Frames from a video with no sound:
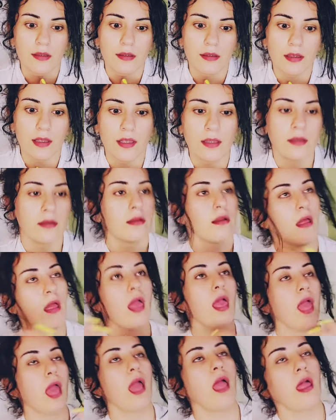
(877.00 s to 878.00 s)
And
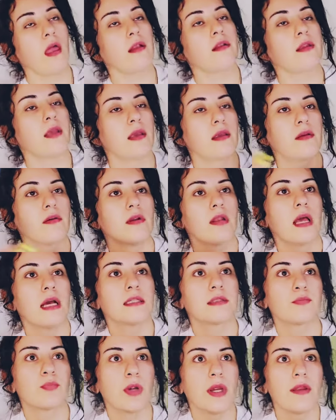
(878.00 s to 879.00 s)
take your
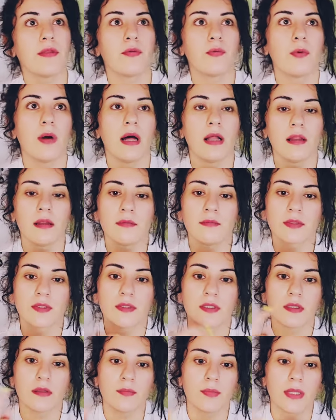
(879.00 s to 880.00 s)
last breath while I'm
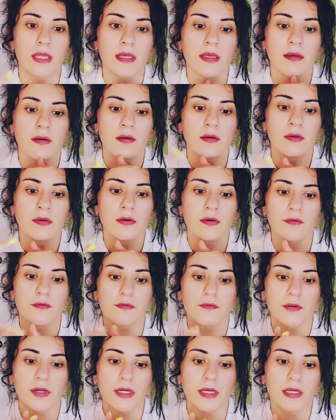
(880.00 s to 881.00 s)
still playing on your
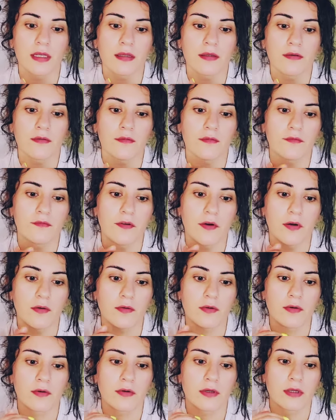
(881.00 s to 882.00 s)
freaking
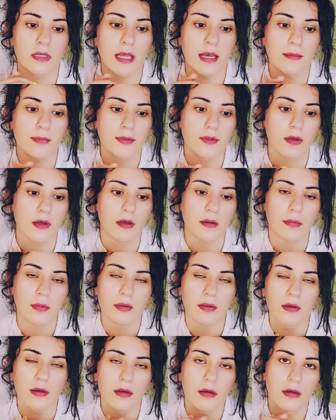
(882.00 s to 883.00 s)
phone or laptop.
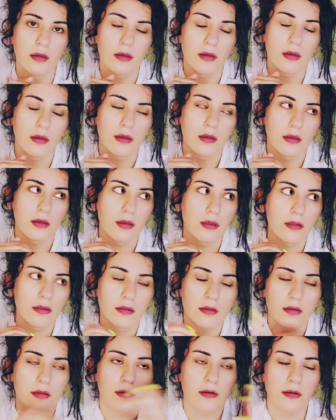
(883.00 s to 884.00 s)

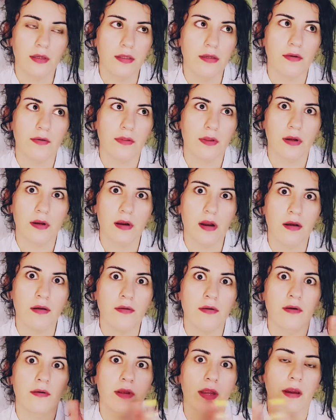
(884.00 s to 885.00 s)
There are
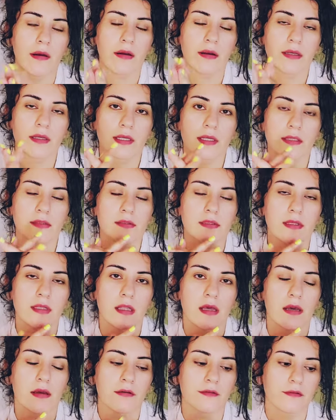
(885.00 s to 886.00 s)
no guarantees in
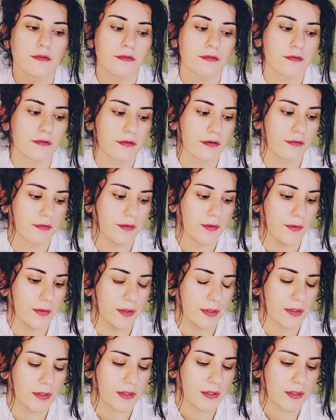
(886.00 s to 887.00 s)
life, of
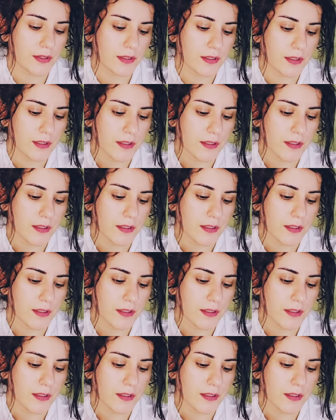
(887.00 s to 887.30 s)
course.